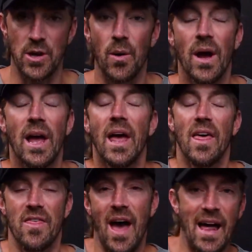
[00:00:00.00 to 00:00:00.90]
So
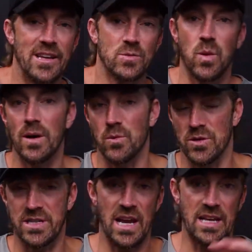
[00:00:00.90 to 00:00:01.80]
that is what we're
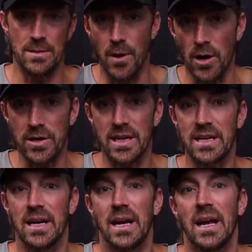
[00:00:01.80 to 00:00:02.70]
seeing in the market.